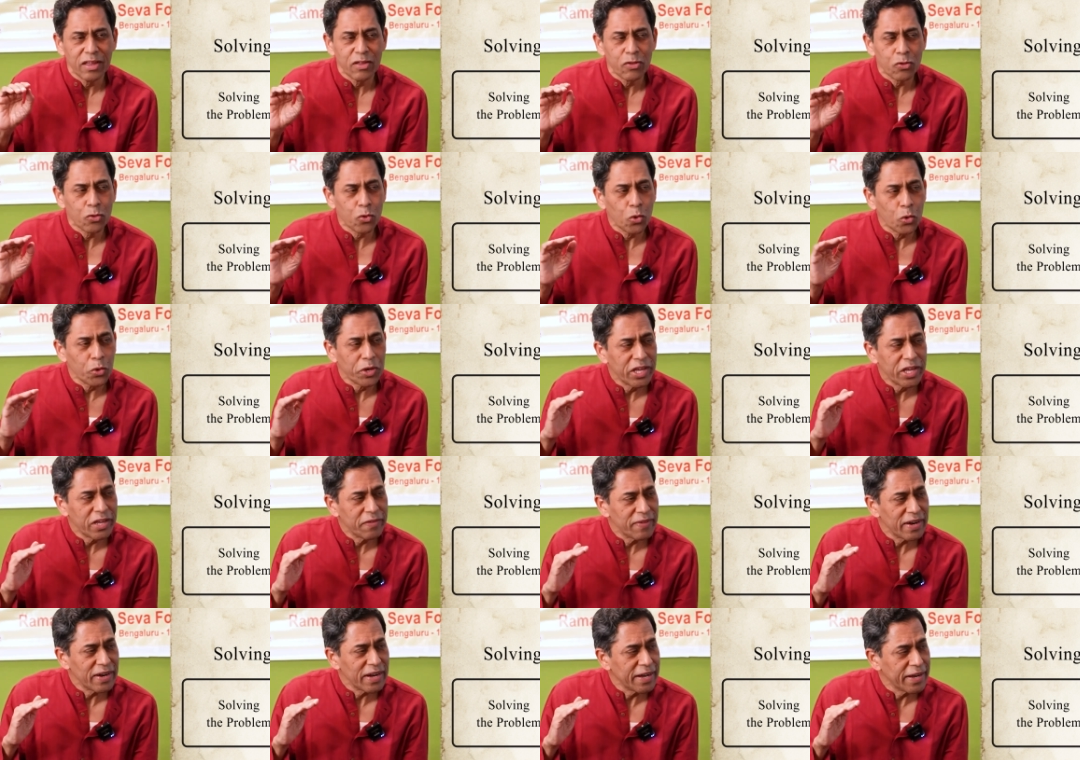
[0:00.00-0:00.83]
So
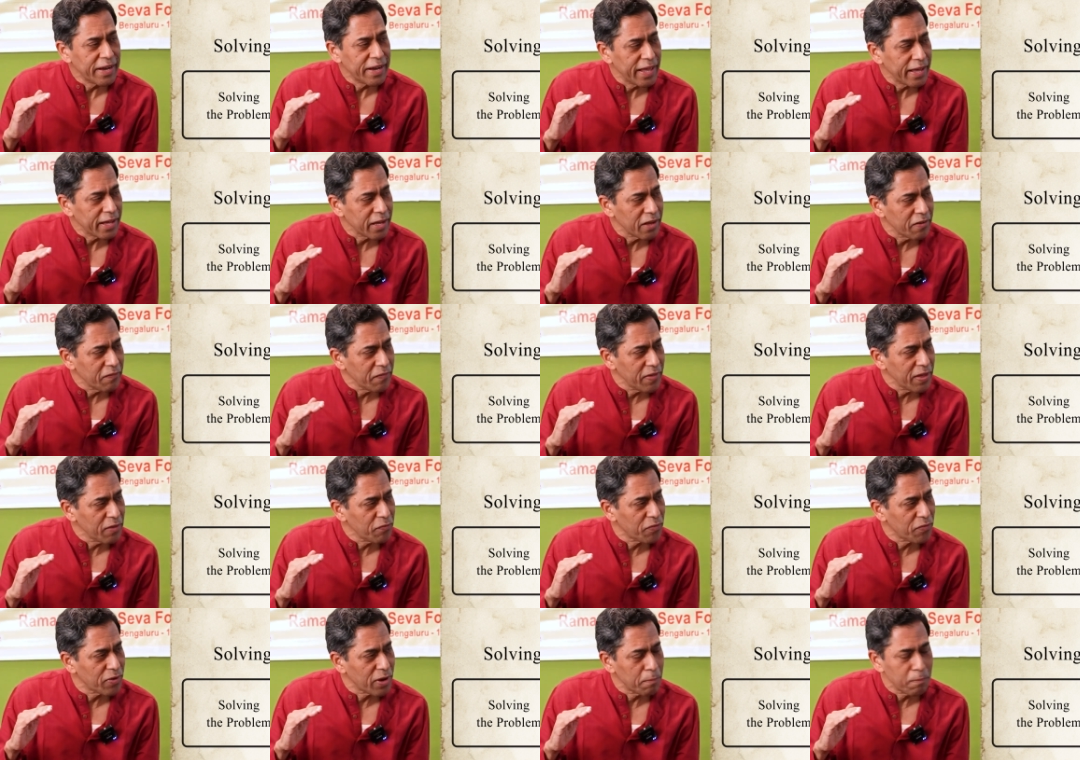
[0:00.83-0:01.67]
he will take away
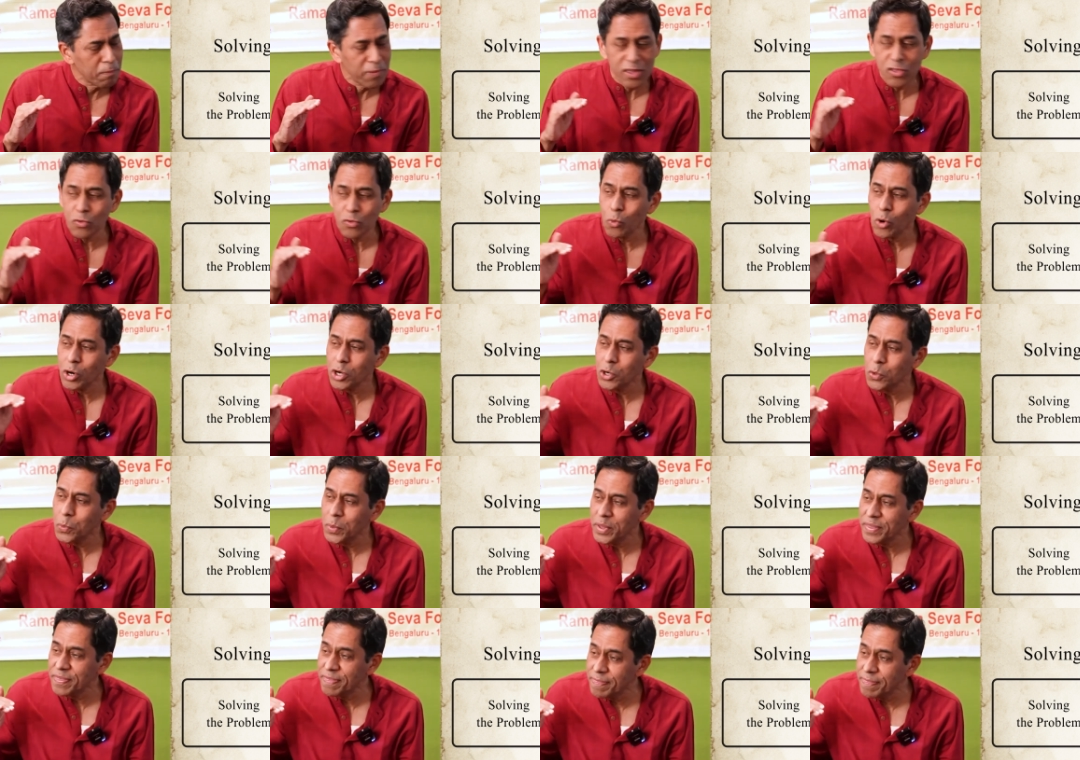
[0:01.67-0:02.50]
from us what
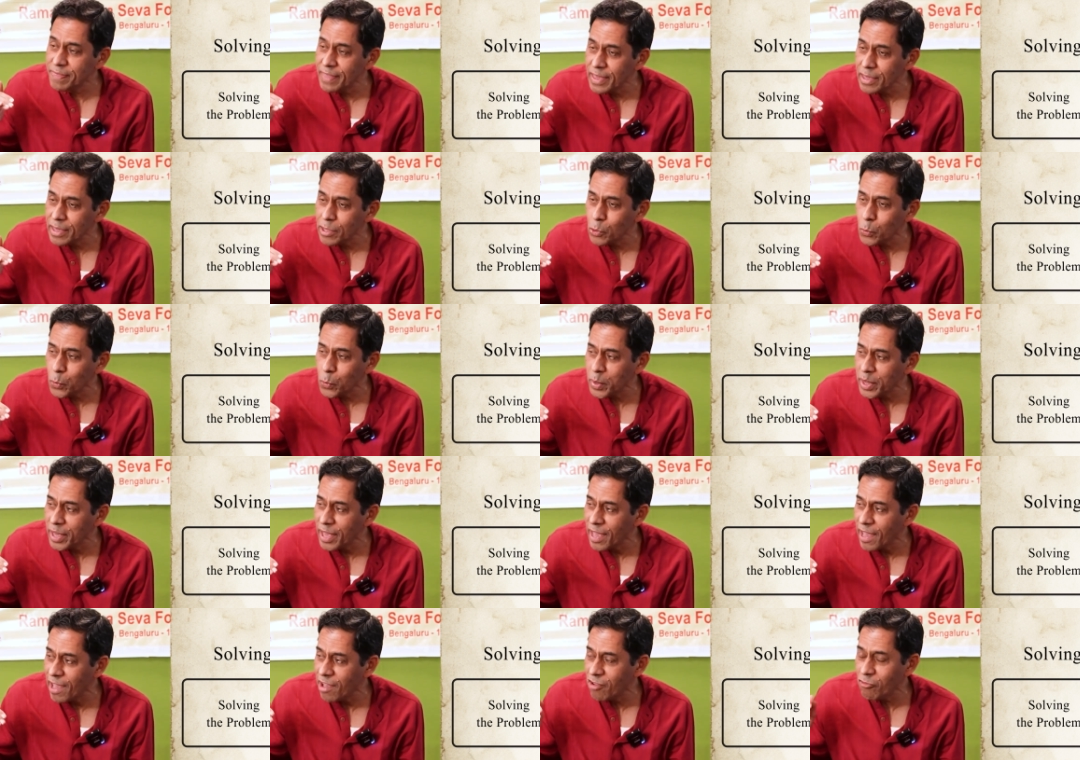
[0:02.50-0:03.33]
we think
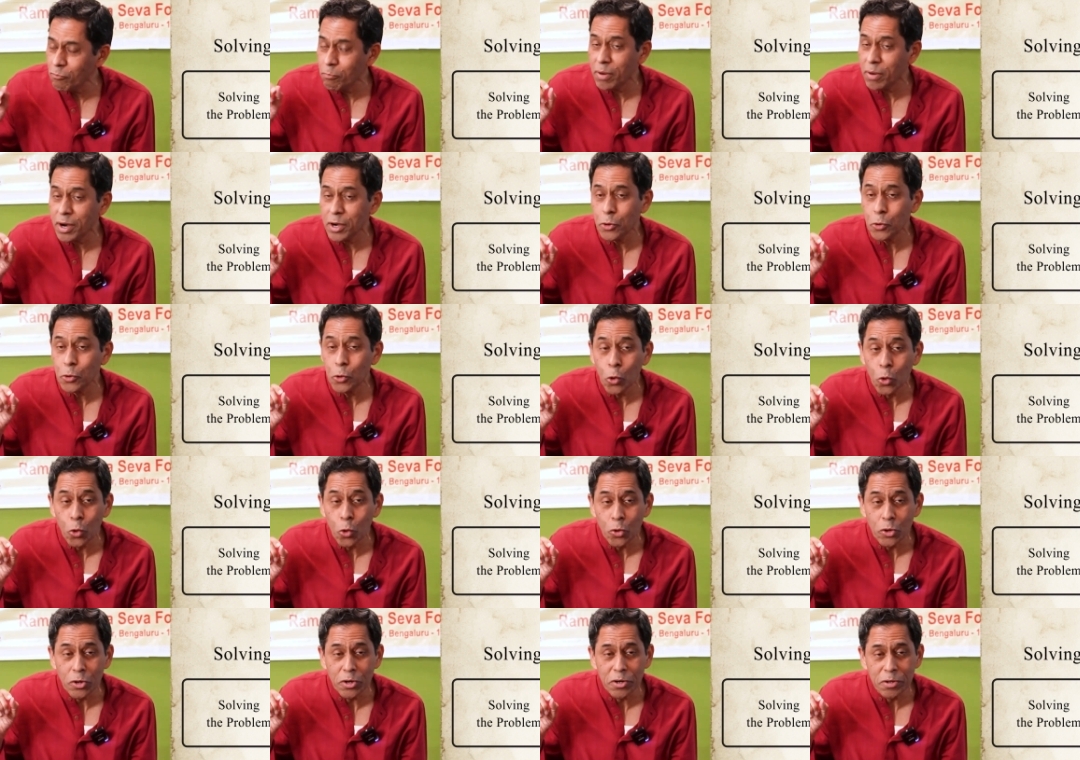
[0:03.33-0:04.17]
we have but
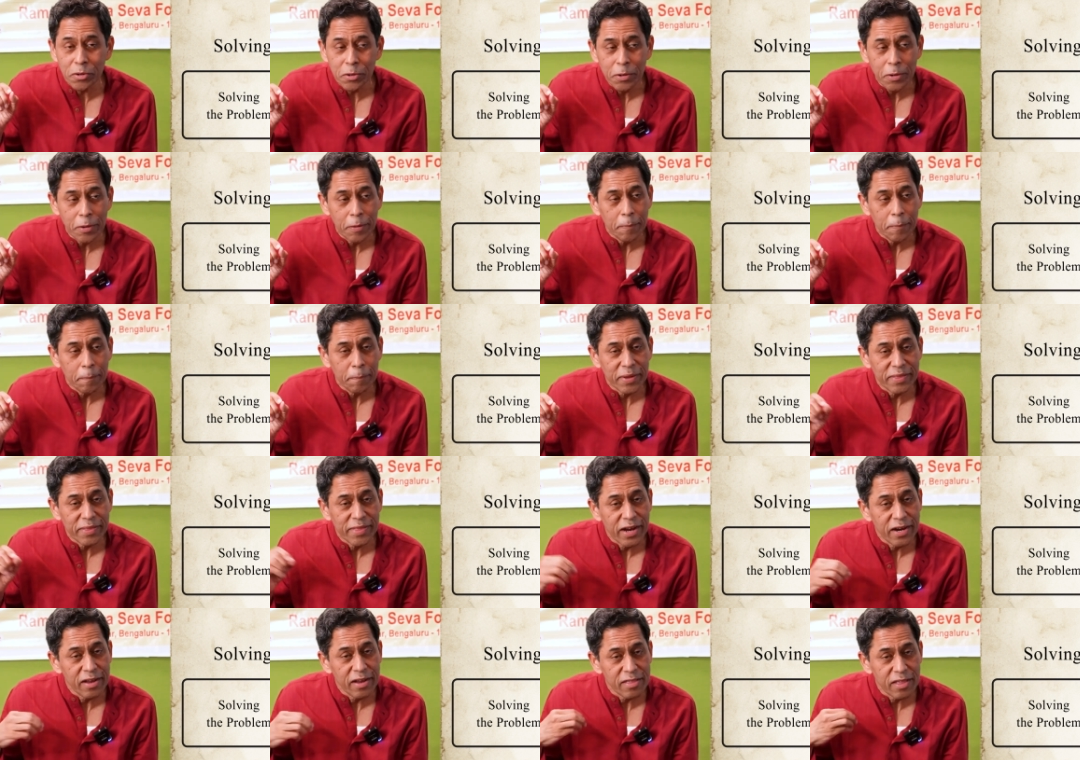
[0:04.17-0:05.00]
don't,
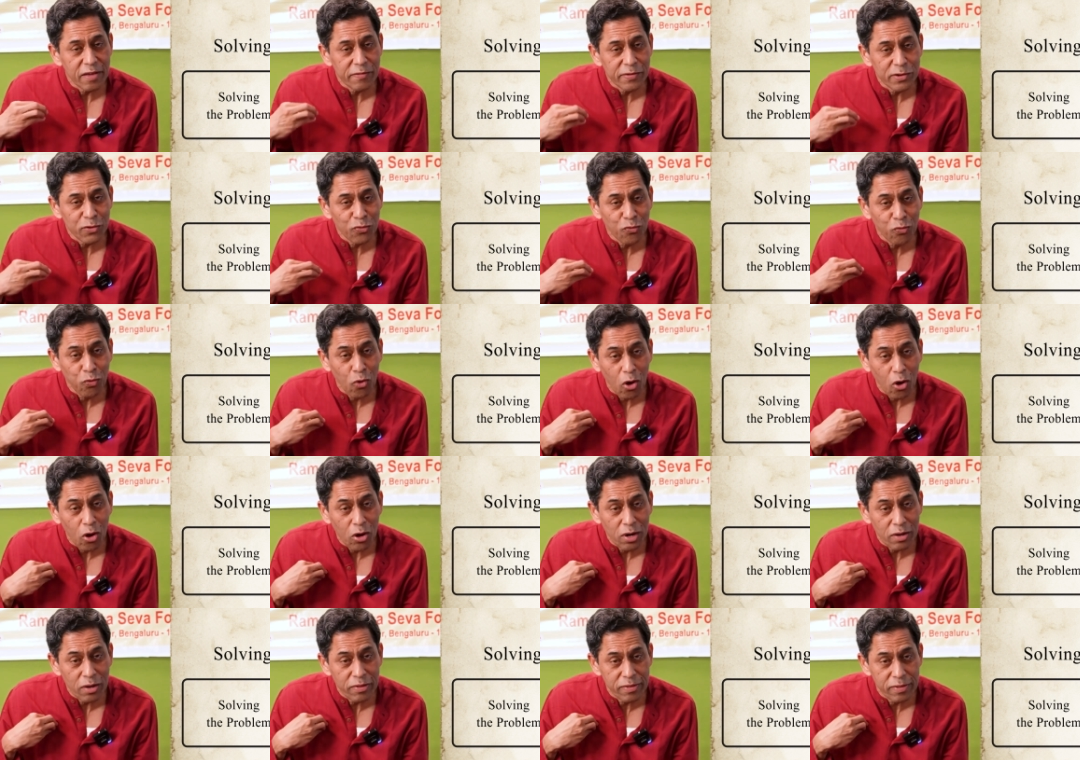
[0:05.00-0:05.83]
but that is our
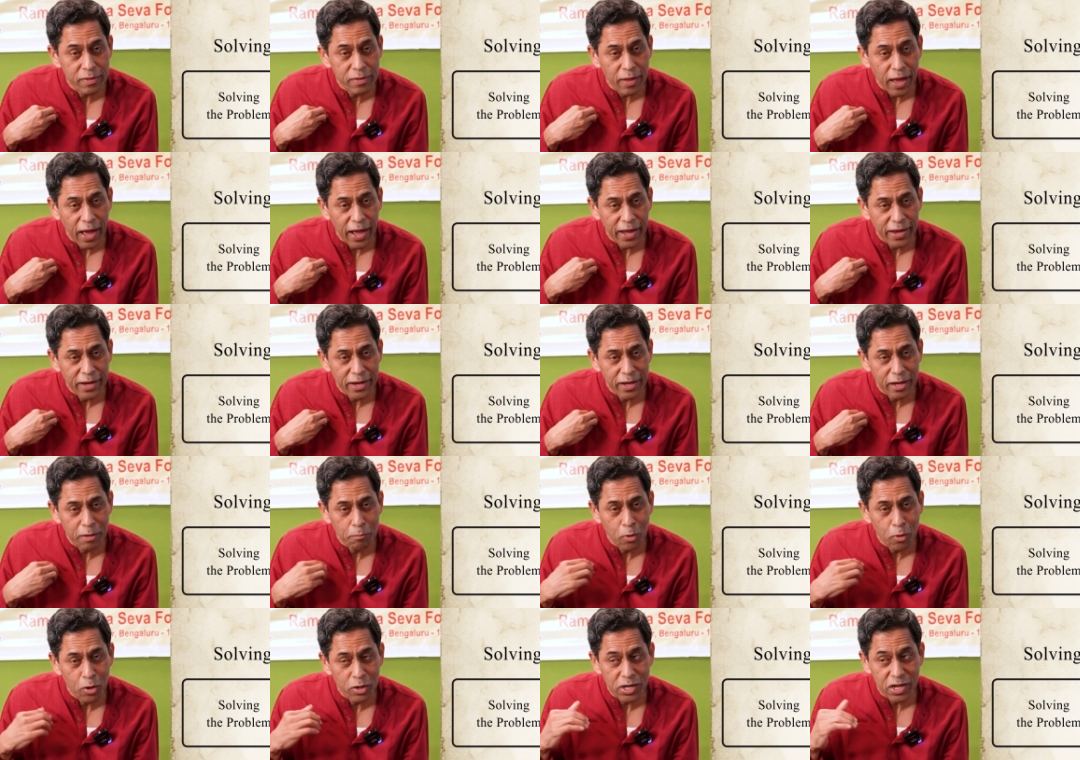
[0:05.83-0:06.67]
false idea
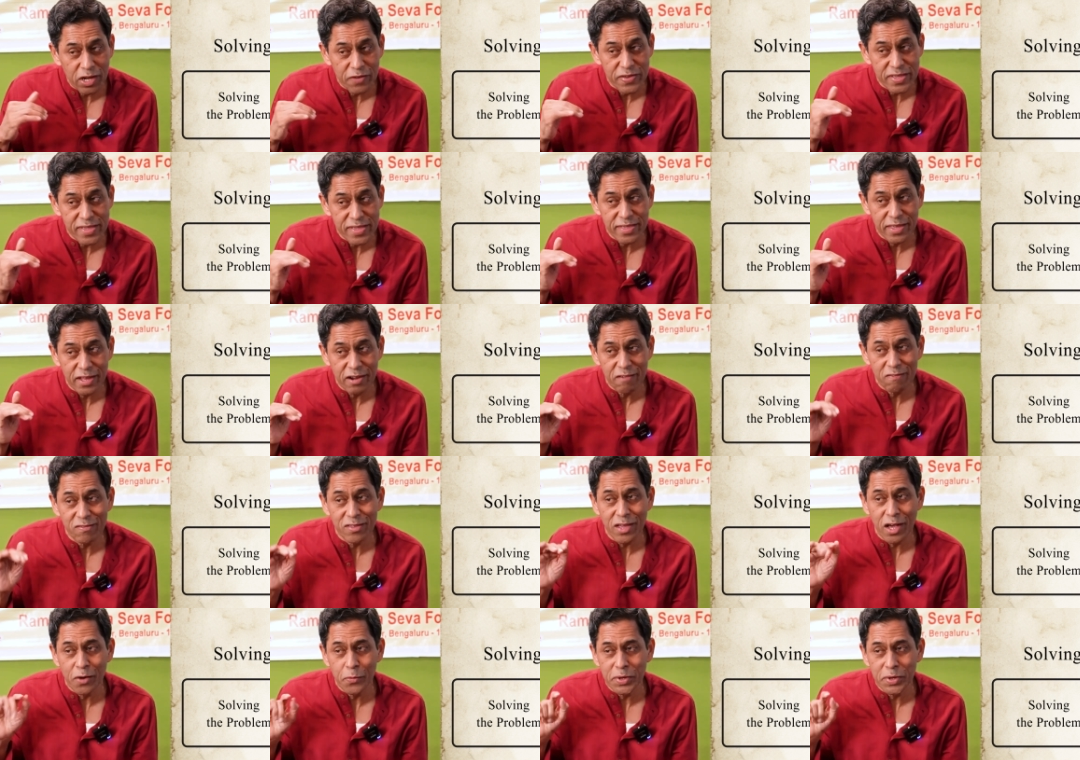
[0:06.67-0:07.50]
about
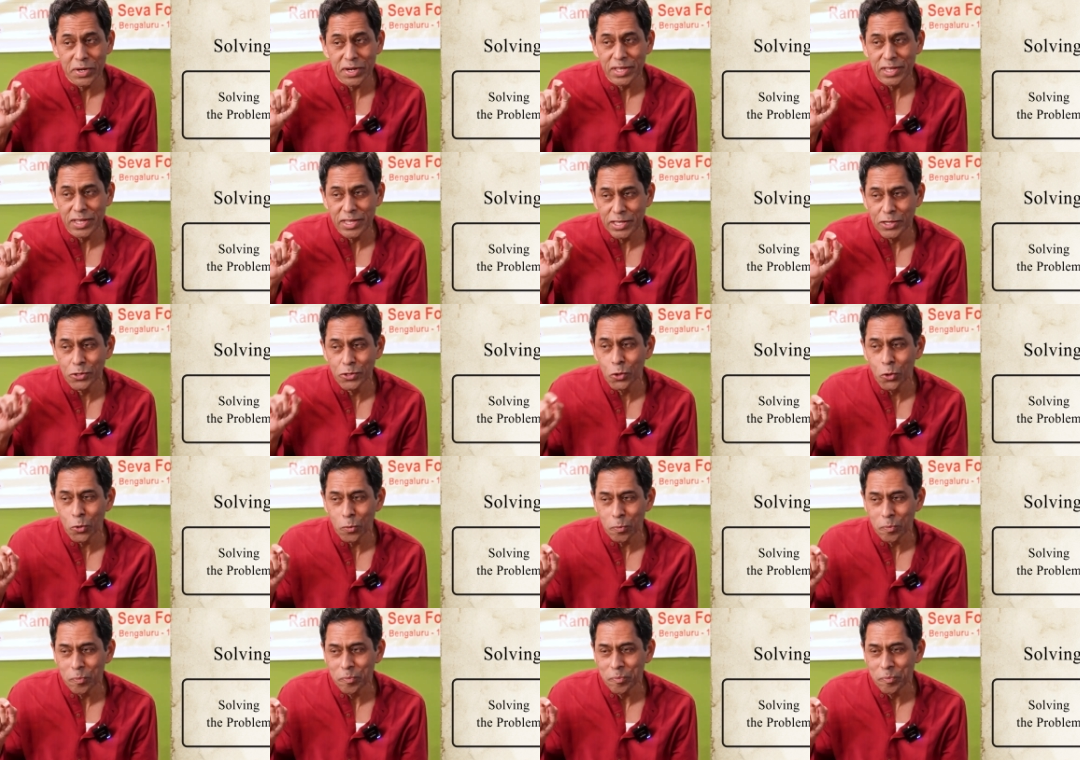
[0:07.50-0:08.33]
ourselves, our ego.